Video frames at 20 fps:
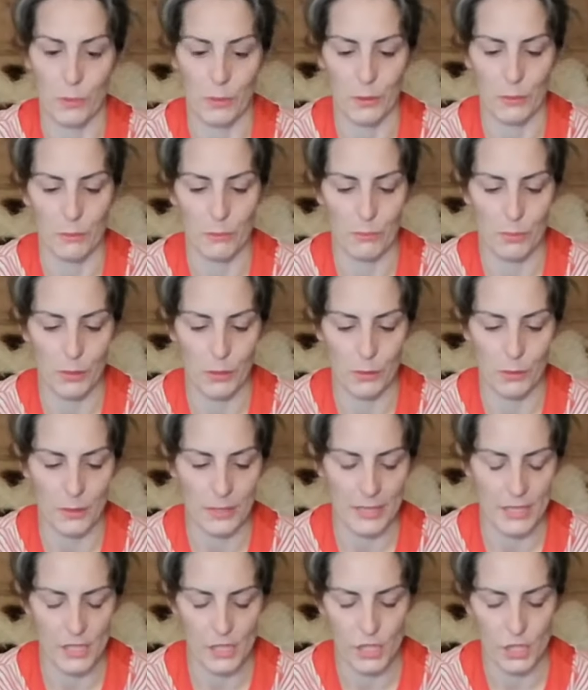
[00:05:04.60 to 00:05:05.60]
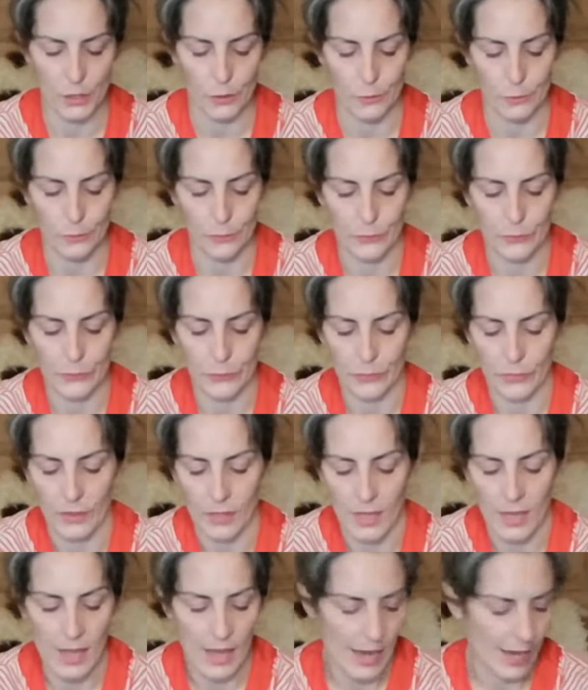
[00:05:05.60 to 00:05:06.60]
and blue here too.
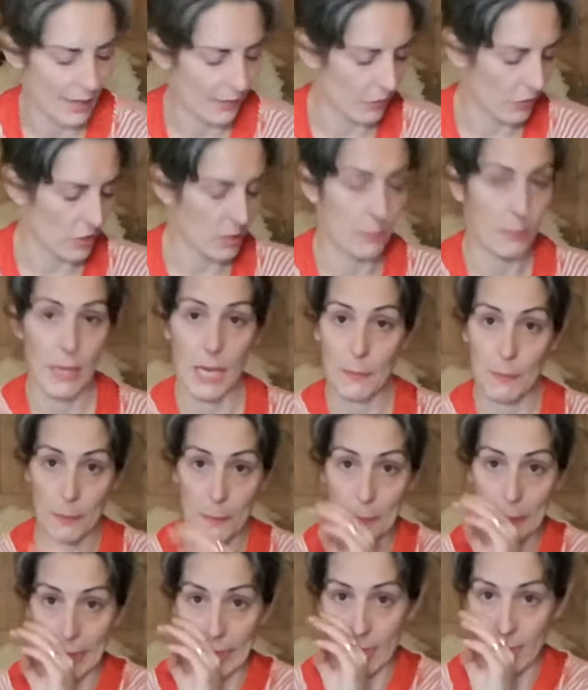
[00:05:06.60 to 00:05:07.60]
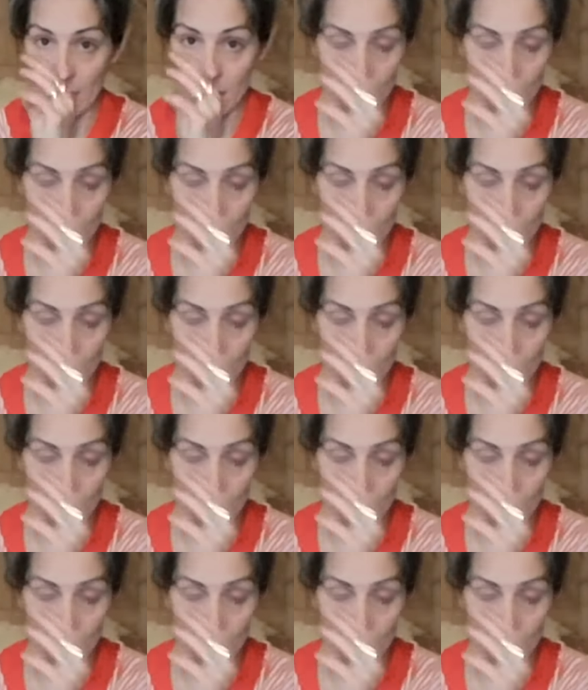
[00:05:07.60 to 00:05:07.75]
And I've got a paper plate to